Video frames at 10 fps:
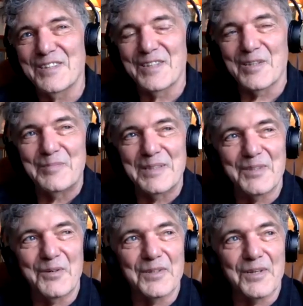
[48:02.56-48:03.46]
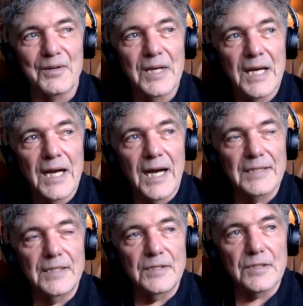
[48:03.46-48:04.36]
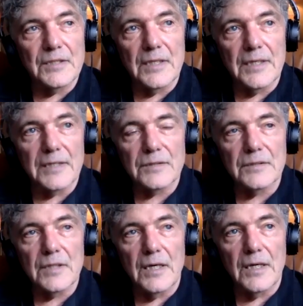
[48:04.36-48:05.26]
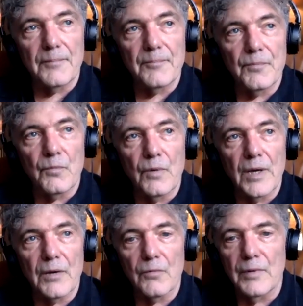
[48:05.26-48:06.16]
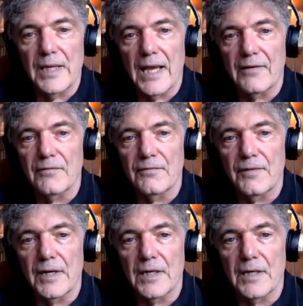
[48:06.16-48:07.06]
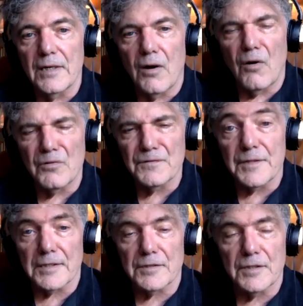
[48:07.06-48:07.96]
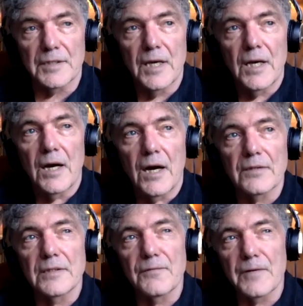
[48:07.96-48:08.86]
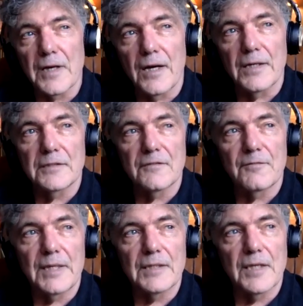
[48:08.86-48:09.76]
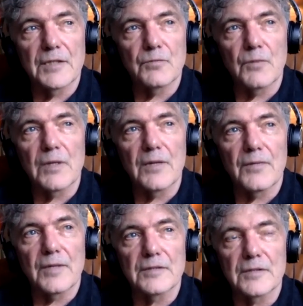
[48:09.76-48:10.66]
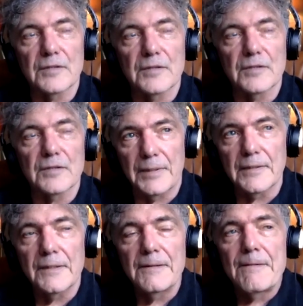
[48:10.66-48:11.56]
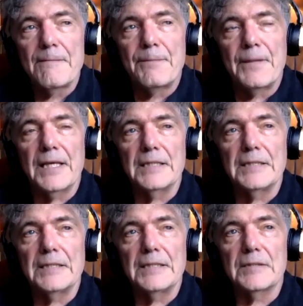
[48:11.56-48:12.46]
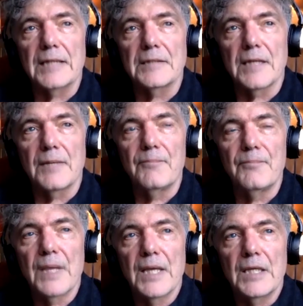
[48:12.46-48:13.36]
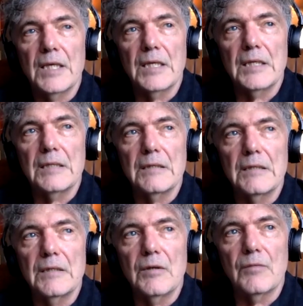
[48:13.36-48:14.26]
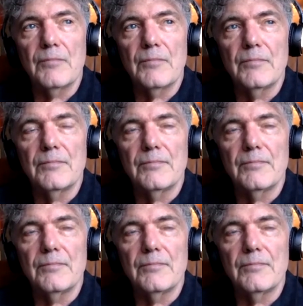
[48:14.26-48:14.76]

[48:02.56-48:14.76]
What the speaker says: a little bit longer, I teach a class where we have a whole section on the different kinds of meditation. One of the things that's happened is that, you know,